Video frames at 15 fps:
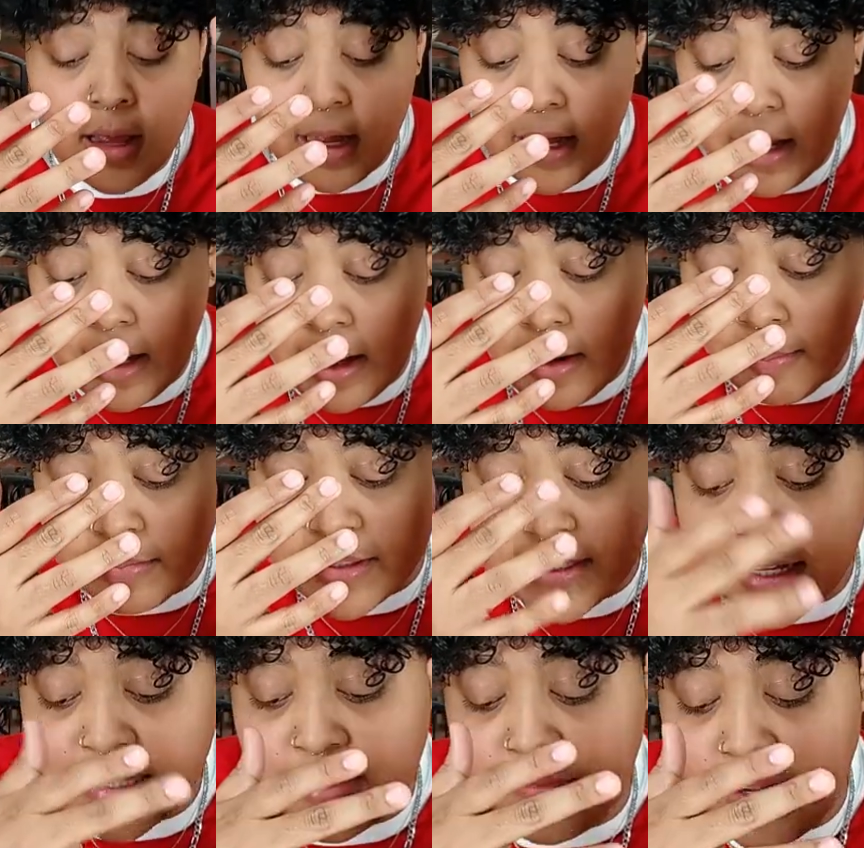
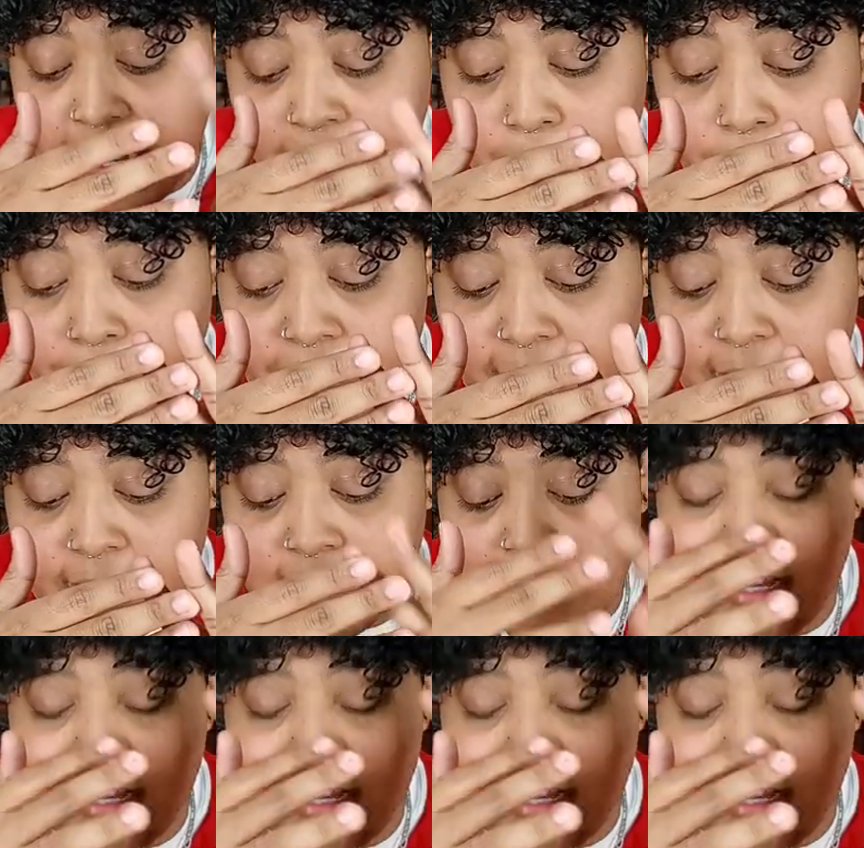sets of enamel pins.